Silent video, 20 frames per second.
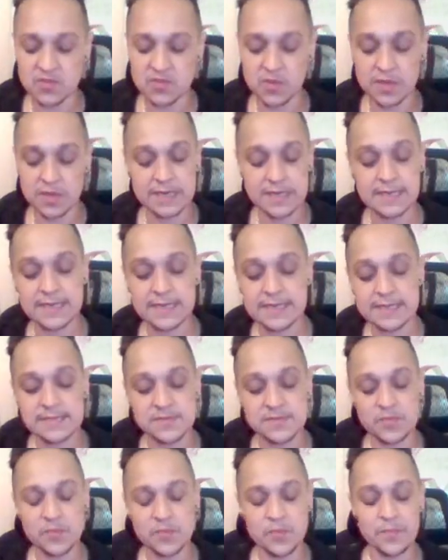is what it
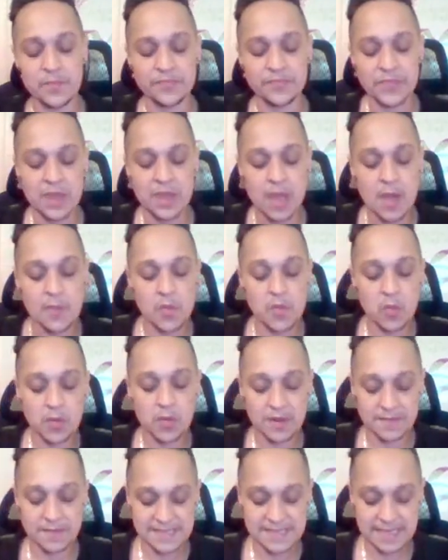is. But
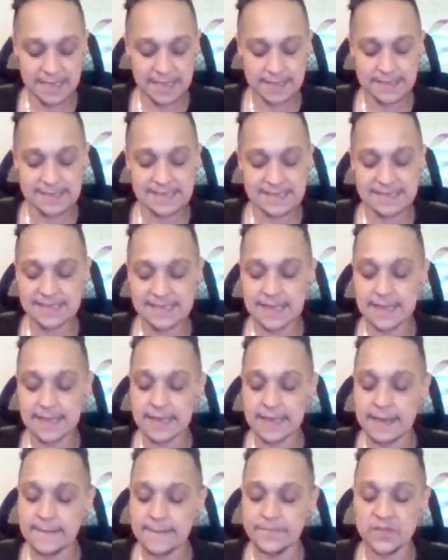what I'm seeing is it's like
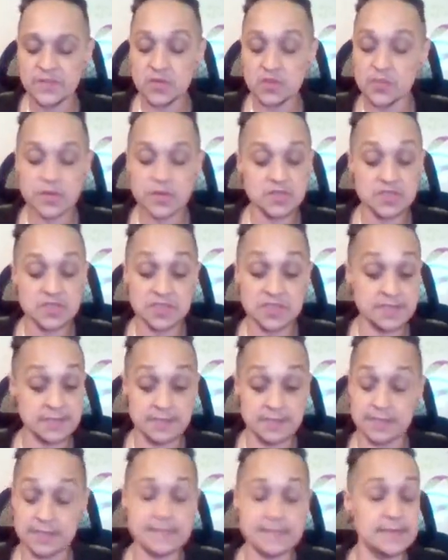the other person
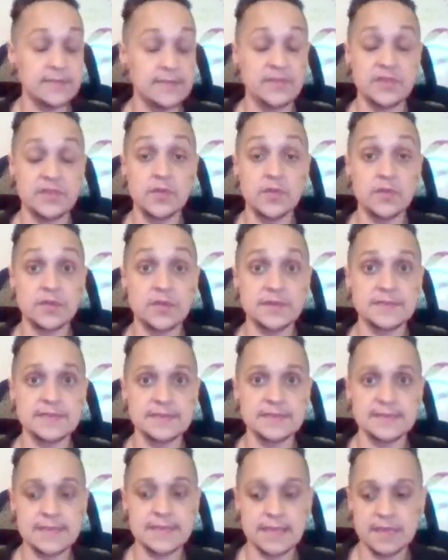just doesn't even notice.
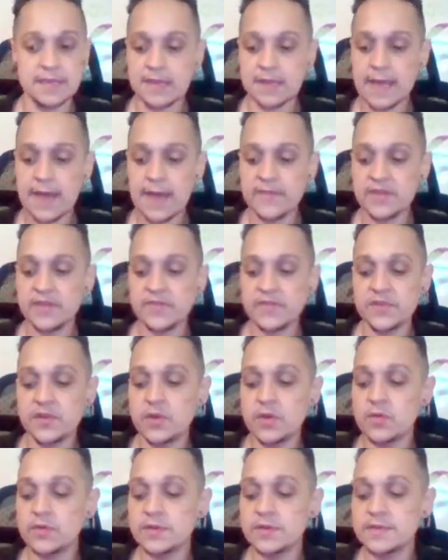It's like they haven't
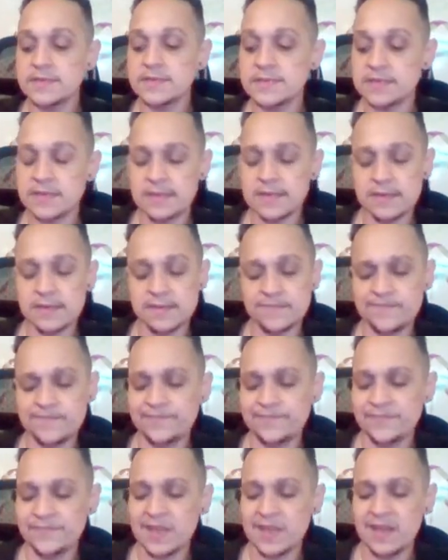even noticed, and
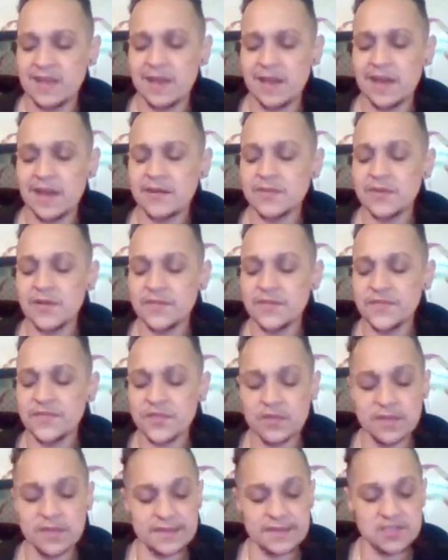I don't know if
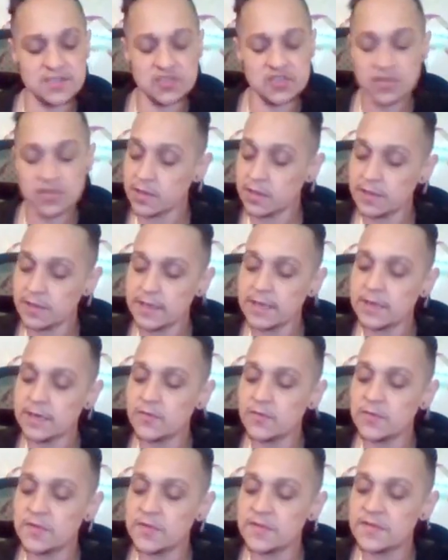they're like
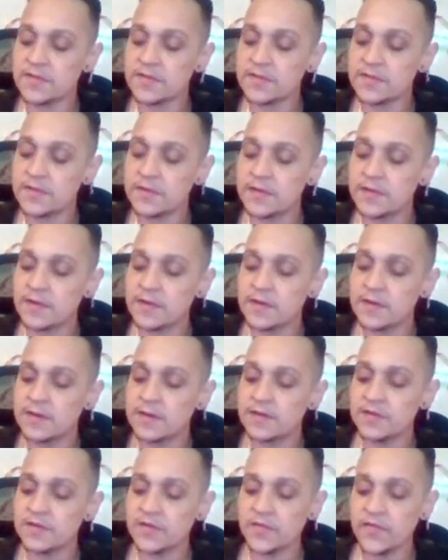struggling with
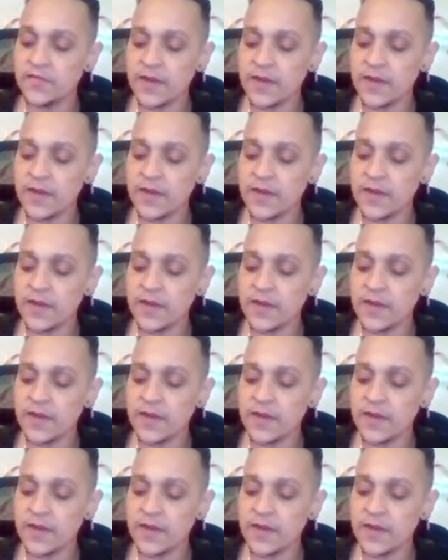their